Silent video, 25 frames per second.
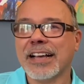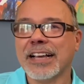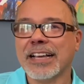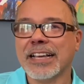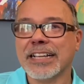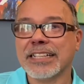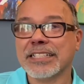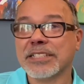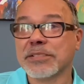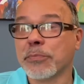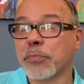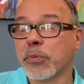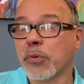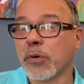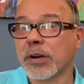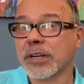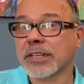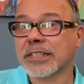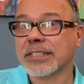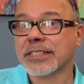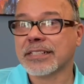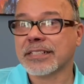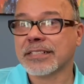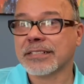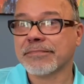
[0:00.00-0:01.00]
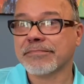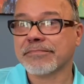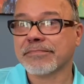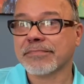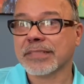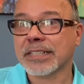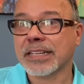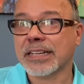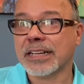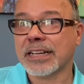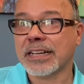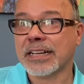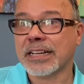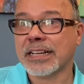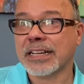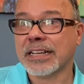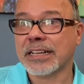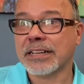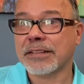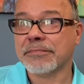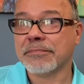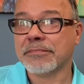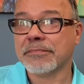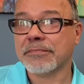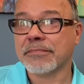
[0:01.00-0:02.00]
It's important,
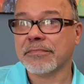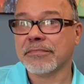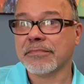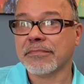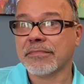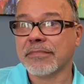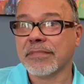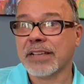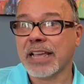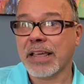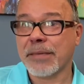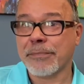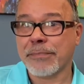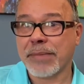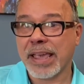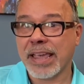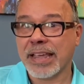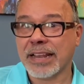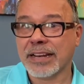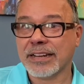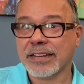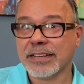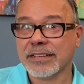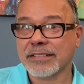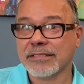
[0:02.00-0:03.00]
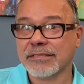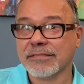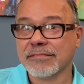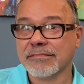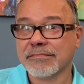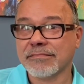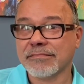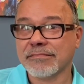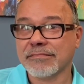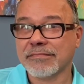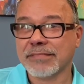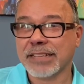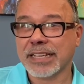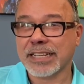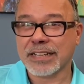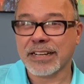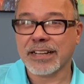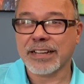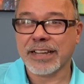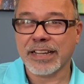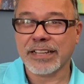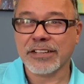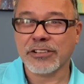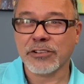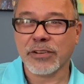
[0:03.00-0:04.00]
and paint
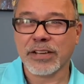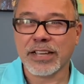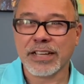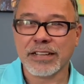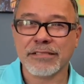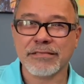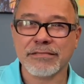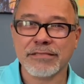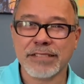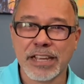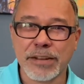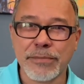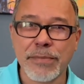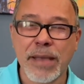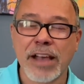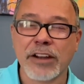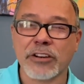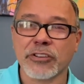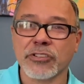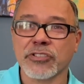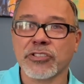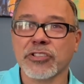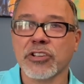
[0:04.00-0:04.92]
it matters.